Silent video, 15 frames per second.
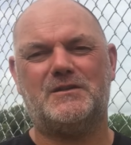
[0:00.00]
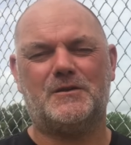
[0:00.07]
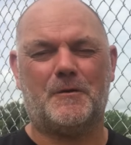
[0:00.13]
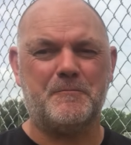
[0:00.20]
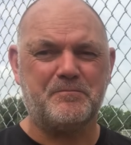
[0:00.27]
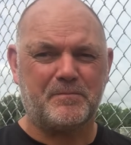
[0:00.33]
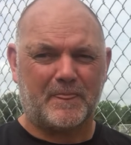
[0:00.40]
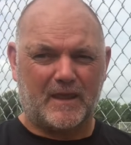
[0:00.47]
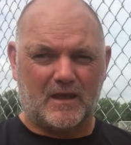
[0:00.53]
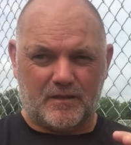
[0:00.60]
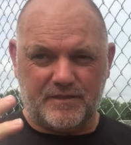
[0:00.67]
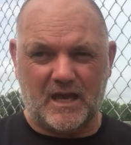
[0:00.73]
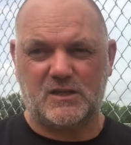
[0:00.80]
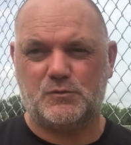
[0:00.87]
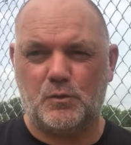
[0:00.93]
So
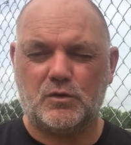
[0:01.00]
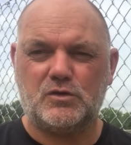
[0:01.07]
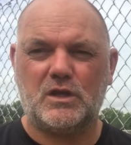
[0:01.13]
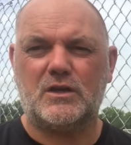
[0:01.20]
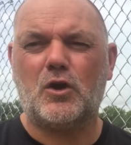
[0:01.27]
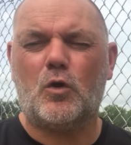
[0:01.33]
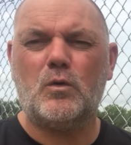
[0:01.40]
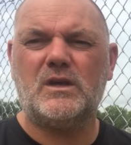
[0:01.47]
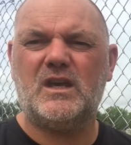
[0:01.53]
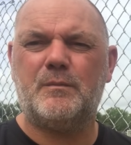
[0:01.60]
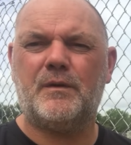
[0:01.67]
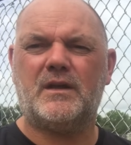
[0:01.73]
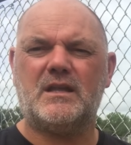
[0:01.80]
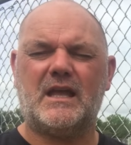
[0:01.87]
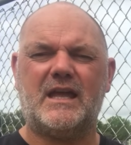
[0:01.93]
that's what the
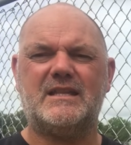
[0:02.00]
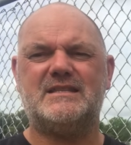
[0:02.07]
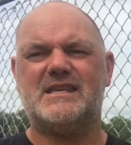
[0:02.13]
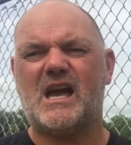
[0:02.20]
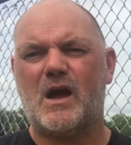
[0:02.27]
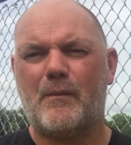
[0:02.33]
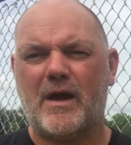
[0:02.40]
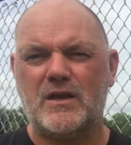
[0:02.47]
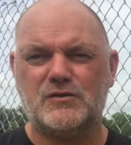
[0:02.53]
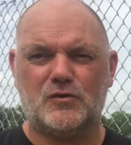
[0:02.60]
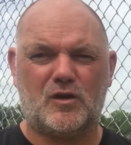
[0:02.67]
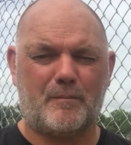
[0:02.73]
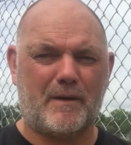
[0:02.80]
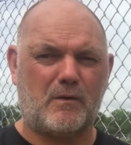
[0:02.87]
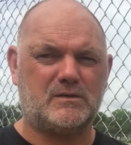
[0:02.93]
Goalkeeper DIY is
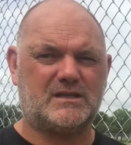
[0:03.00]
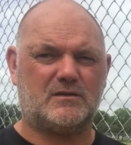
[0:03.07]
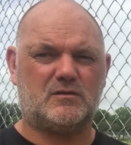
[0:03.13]
all about.